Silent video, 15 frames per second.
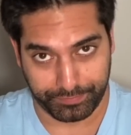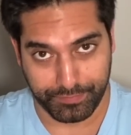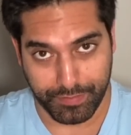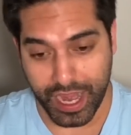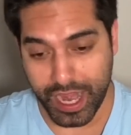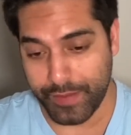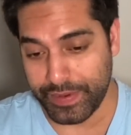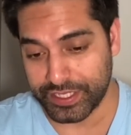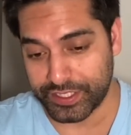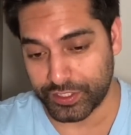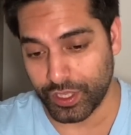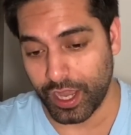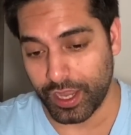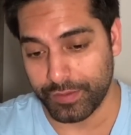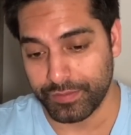Maybe it's
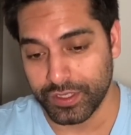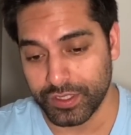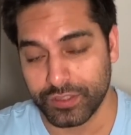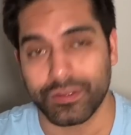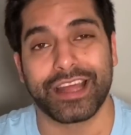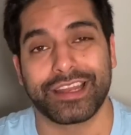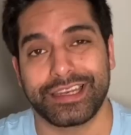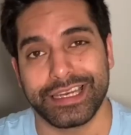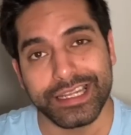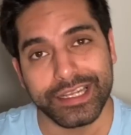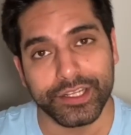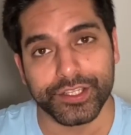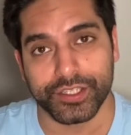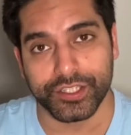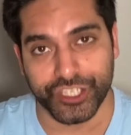time to at
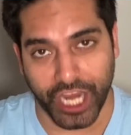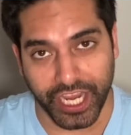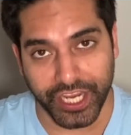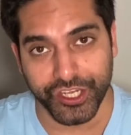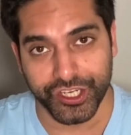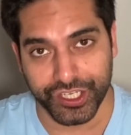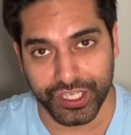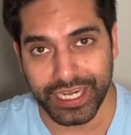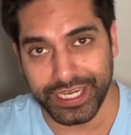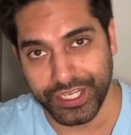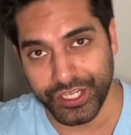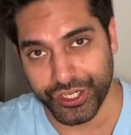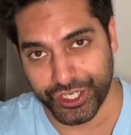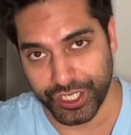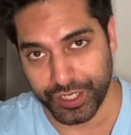least change the
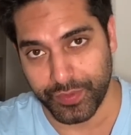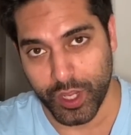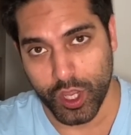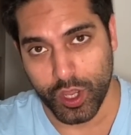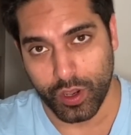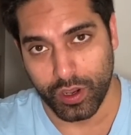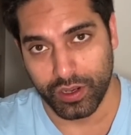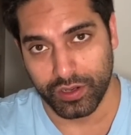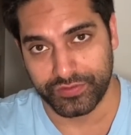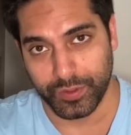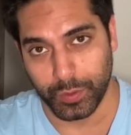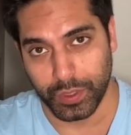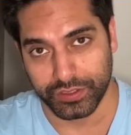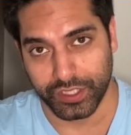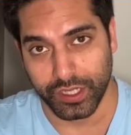leadership of the
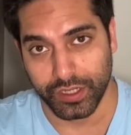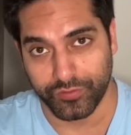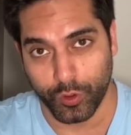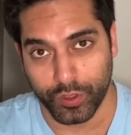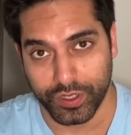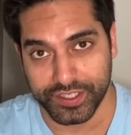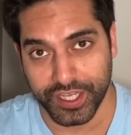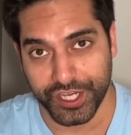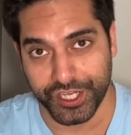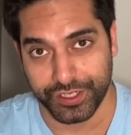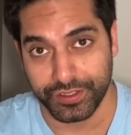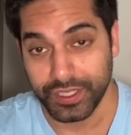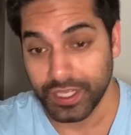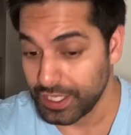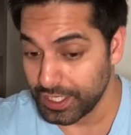World Health
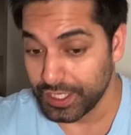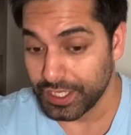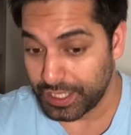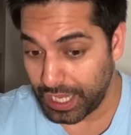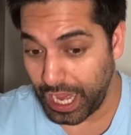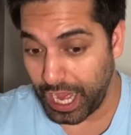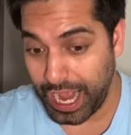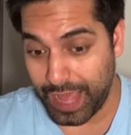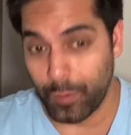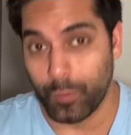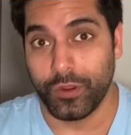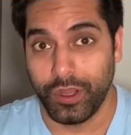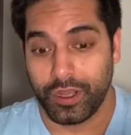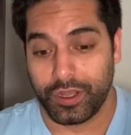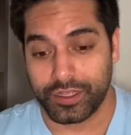Organization. At
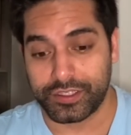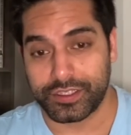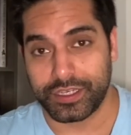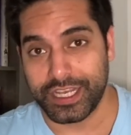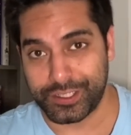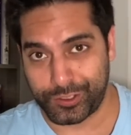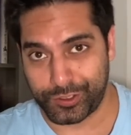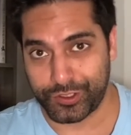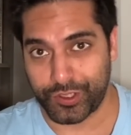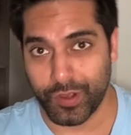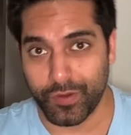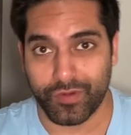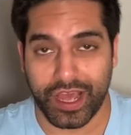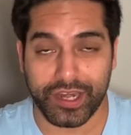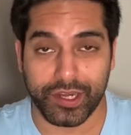worst, let's just go
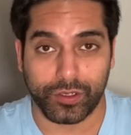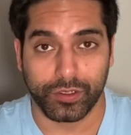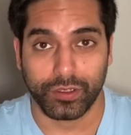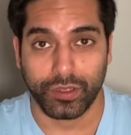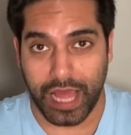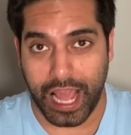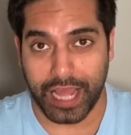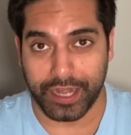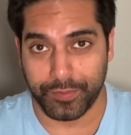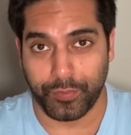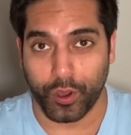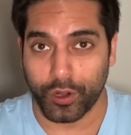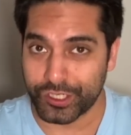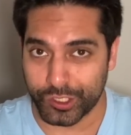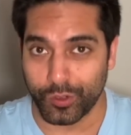radical and
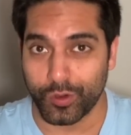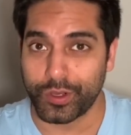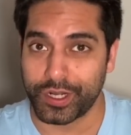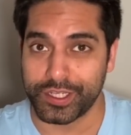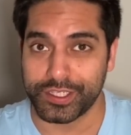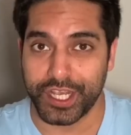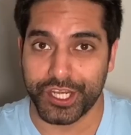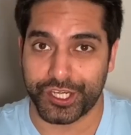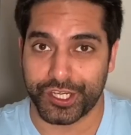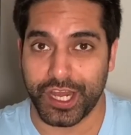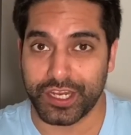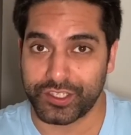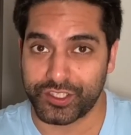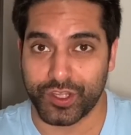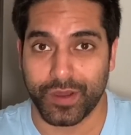abolish the organization
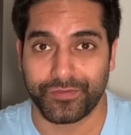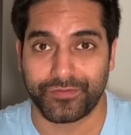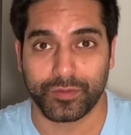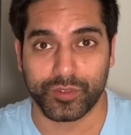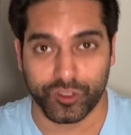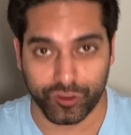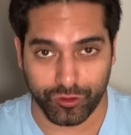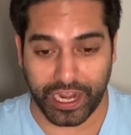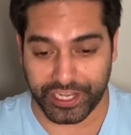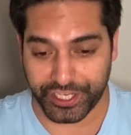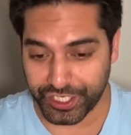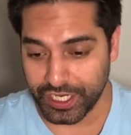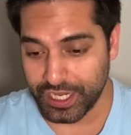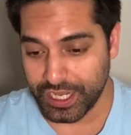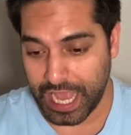and start from
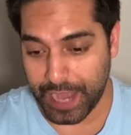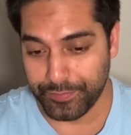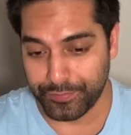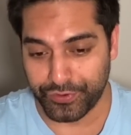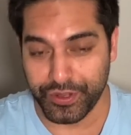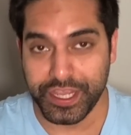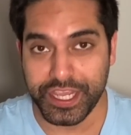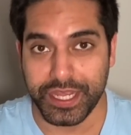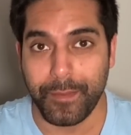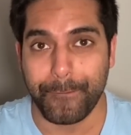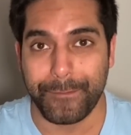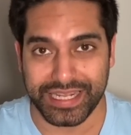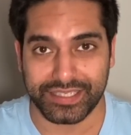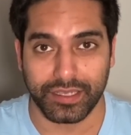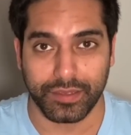scratch and bring in
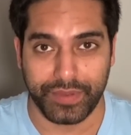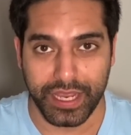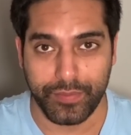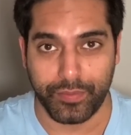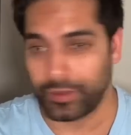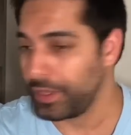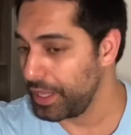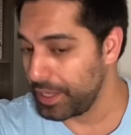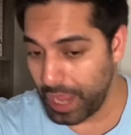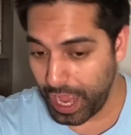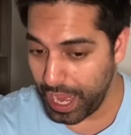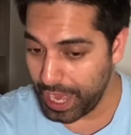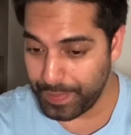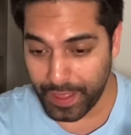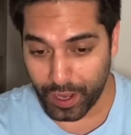better people.
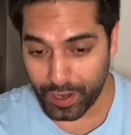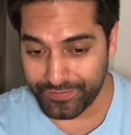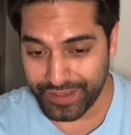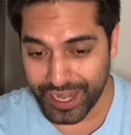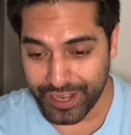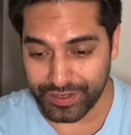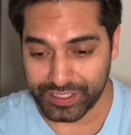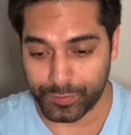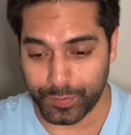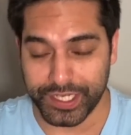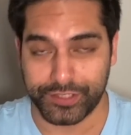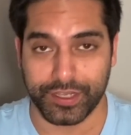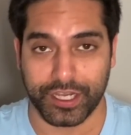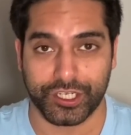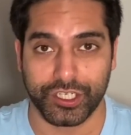And there are various
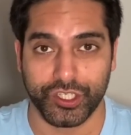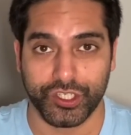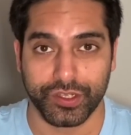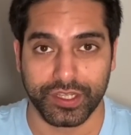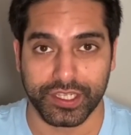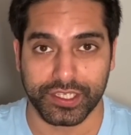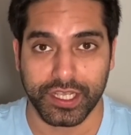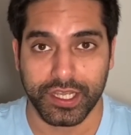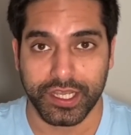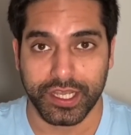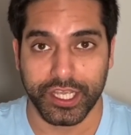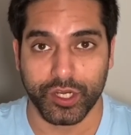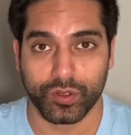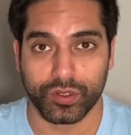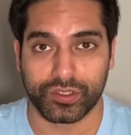ways to actually do this
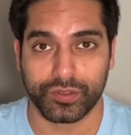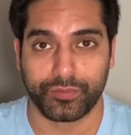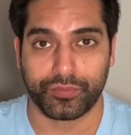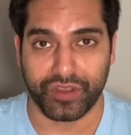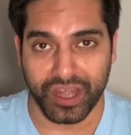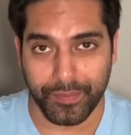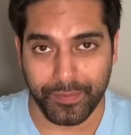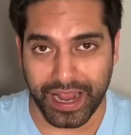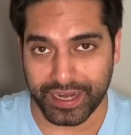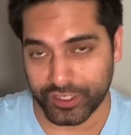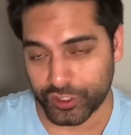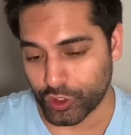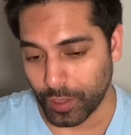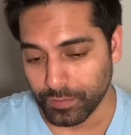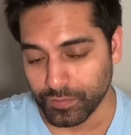in order to bring back
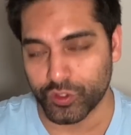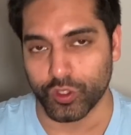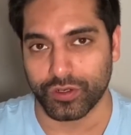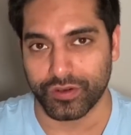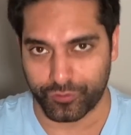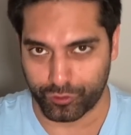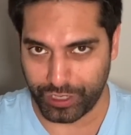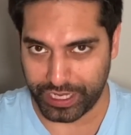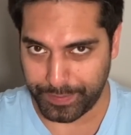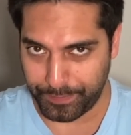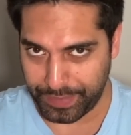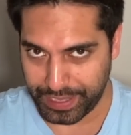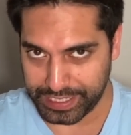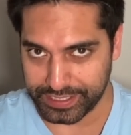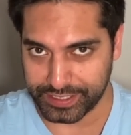some sort of
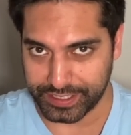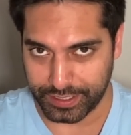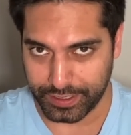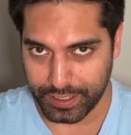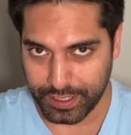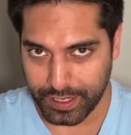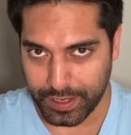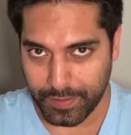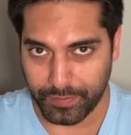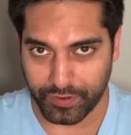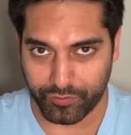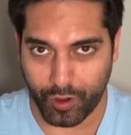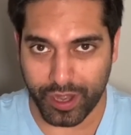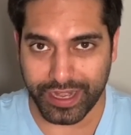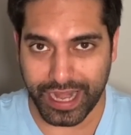credibility. But
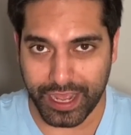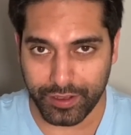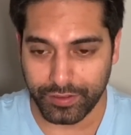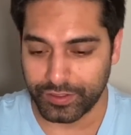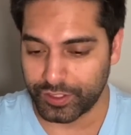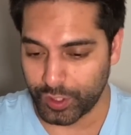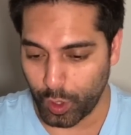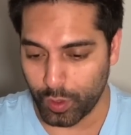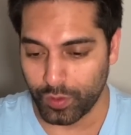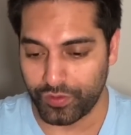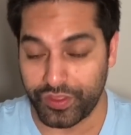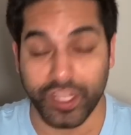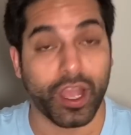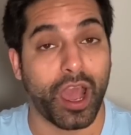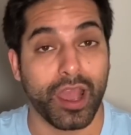right now, the whole
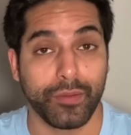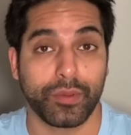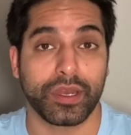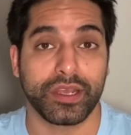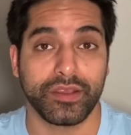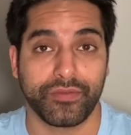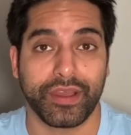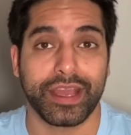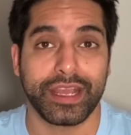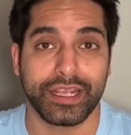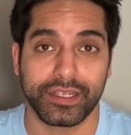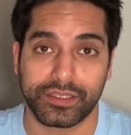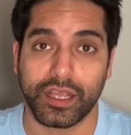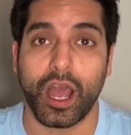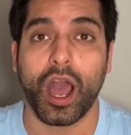thing, I believe,
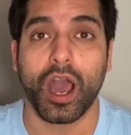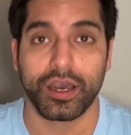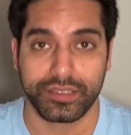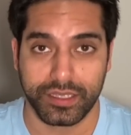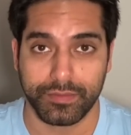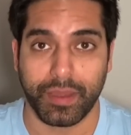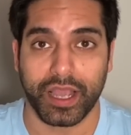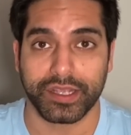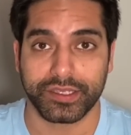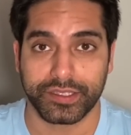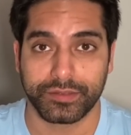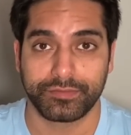is undermined.